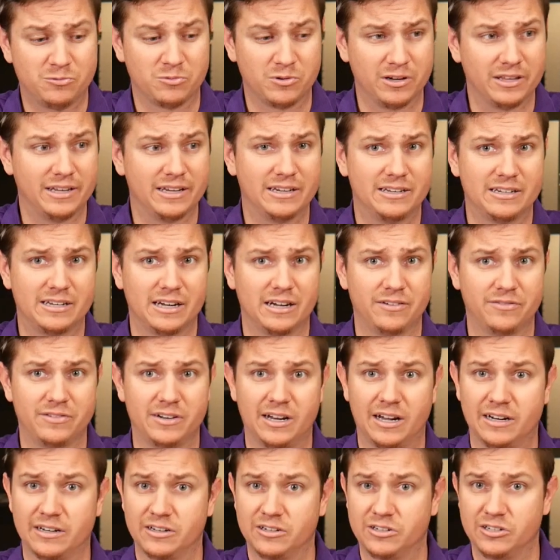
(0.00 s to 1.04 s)
really tough
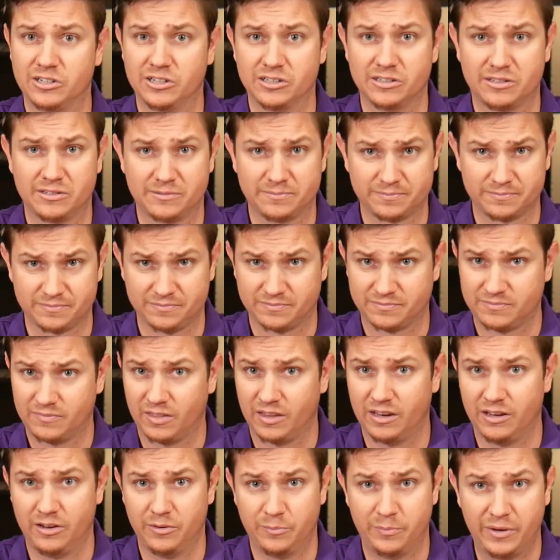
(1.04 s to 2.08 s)
not to just
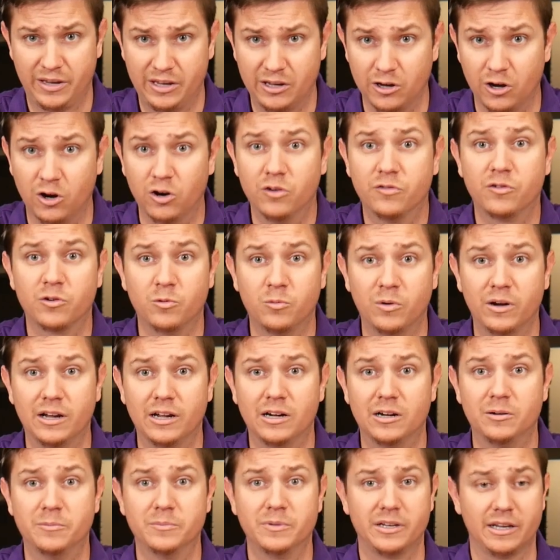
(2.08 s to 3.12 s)
be
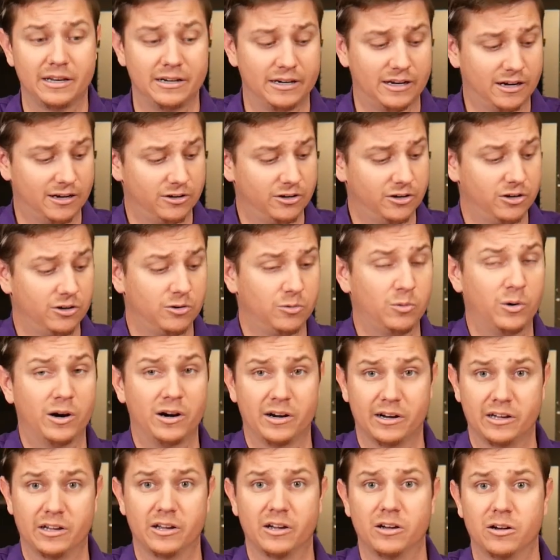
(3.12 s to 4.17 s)
overwhelmed and not know where
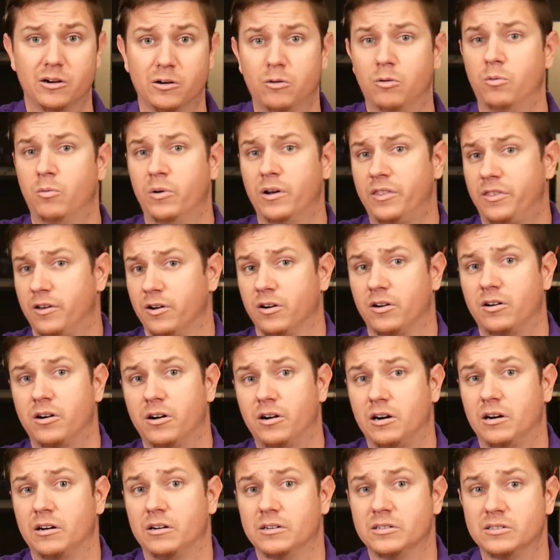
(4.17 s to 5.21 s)
to go with your
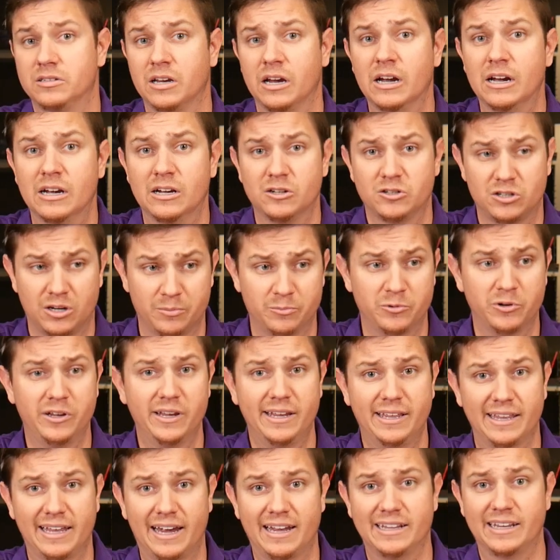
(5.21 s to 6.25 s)
cards. So I'm really
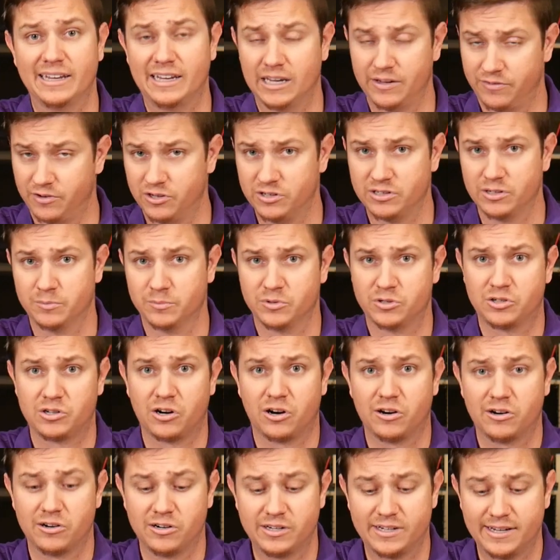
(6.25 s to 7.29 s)
glad they give you some
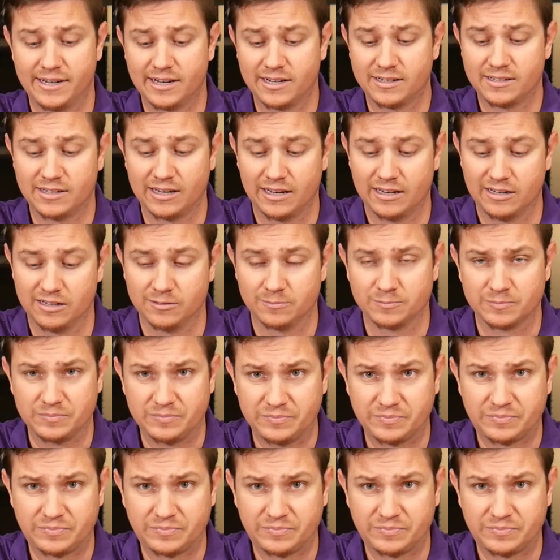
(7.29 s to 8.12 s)
starter decks. And